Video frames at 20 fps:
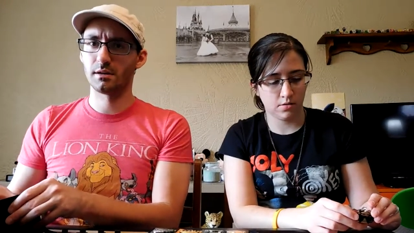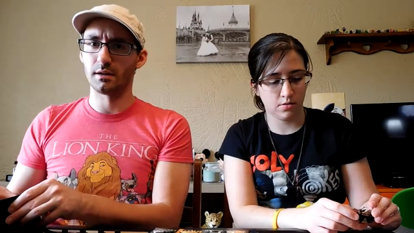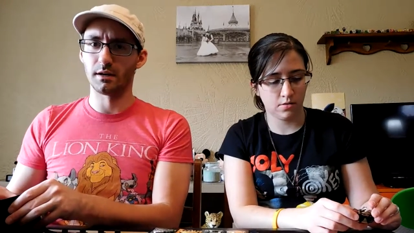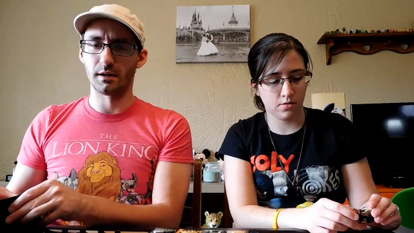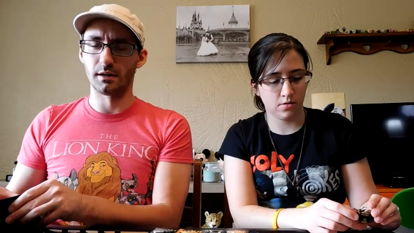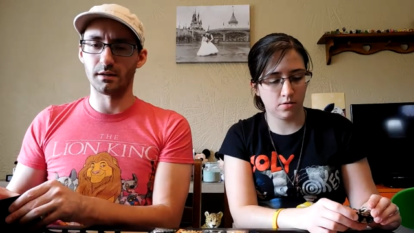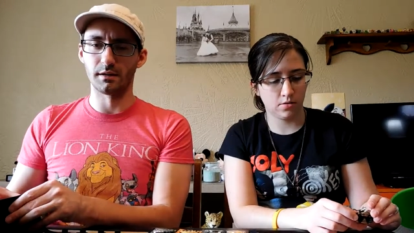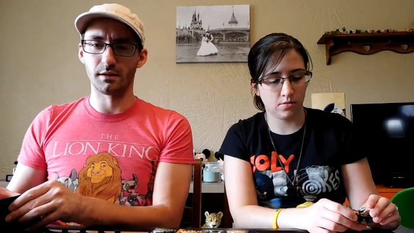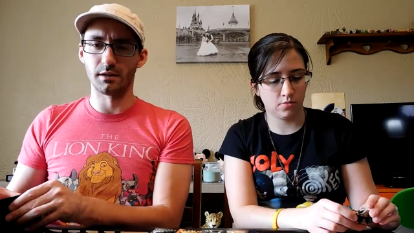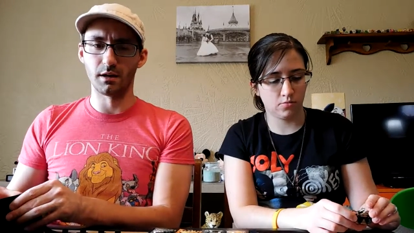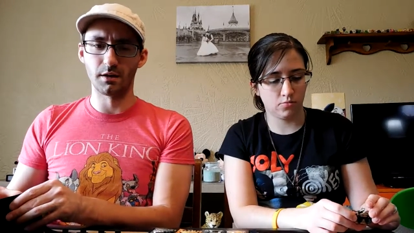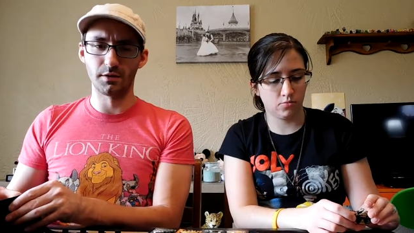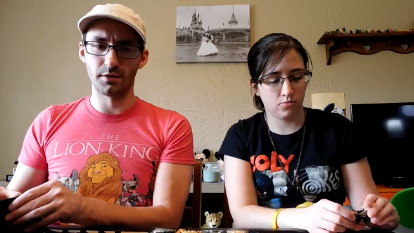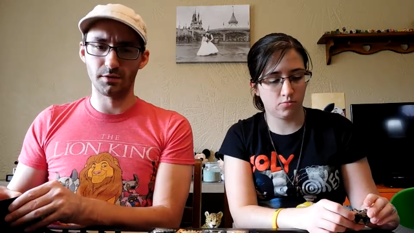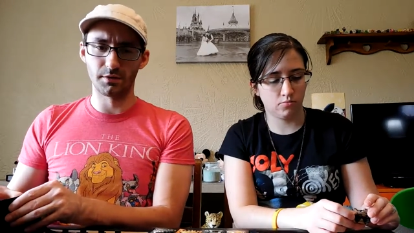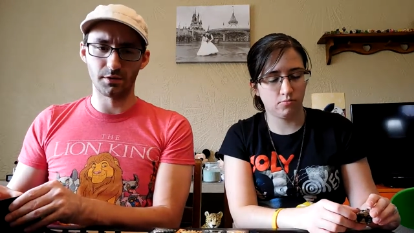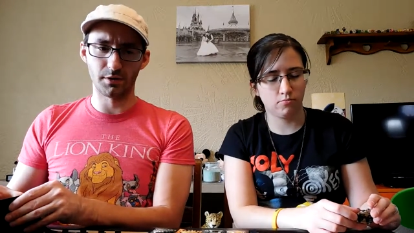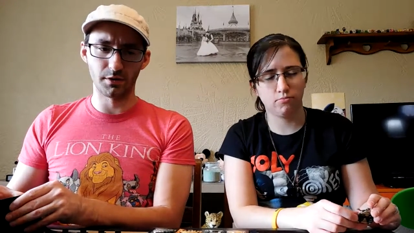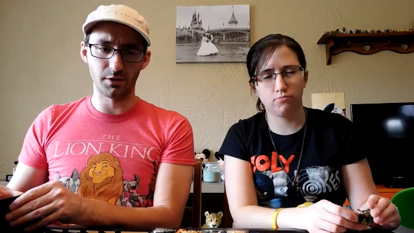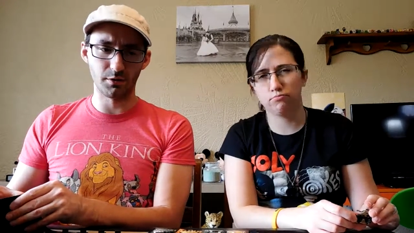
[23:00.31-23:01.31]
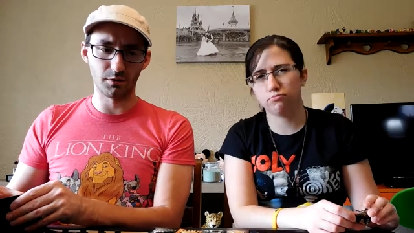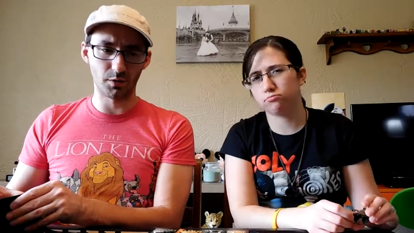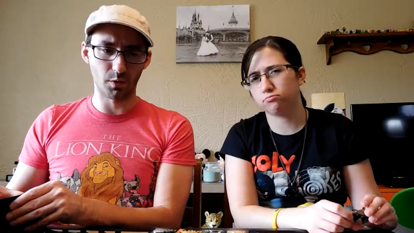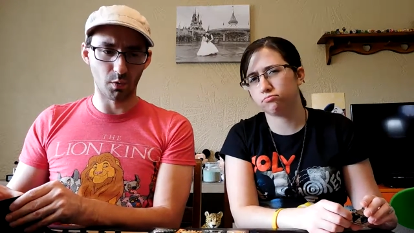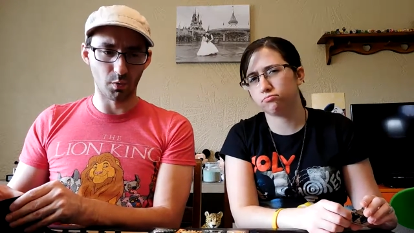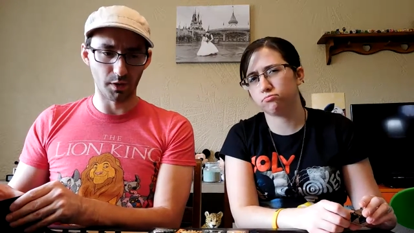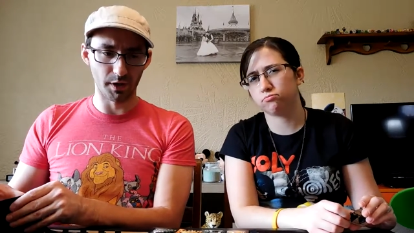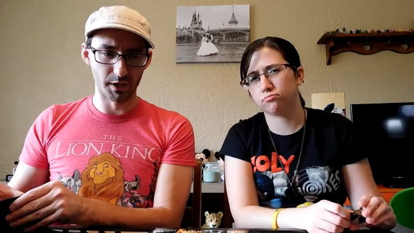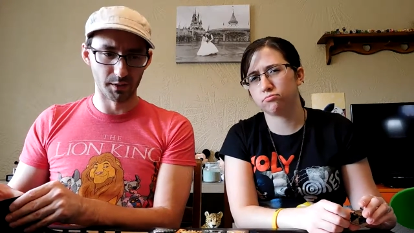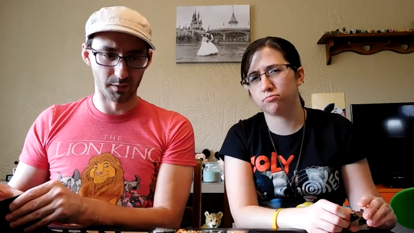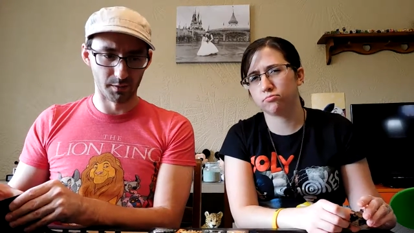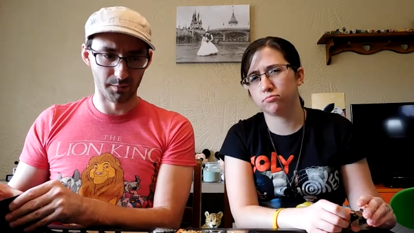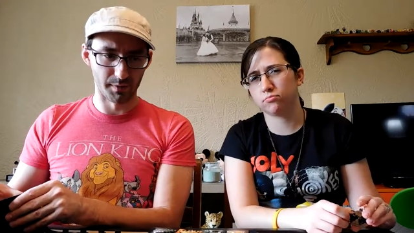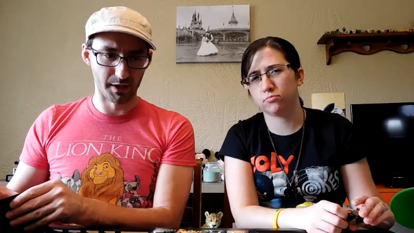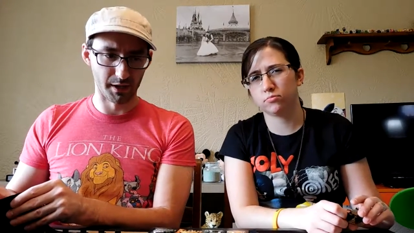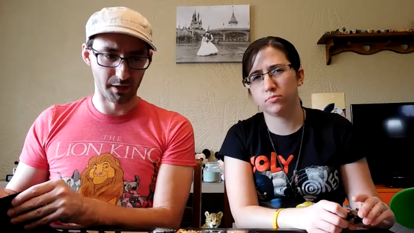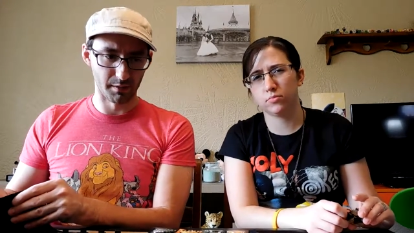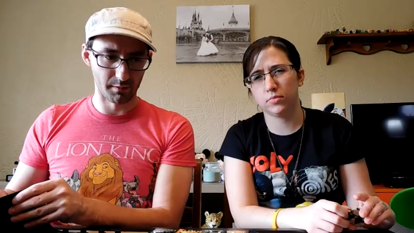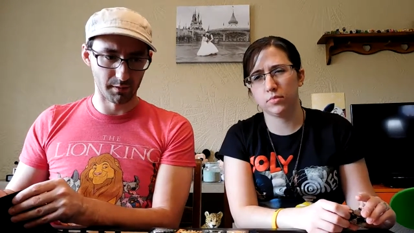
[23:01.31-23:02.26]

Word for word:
Speaker 1: Uh, the, the new toys were being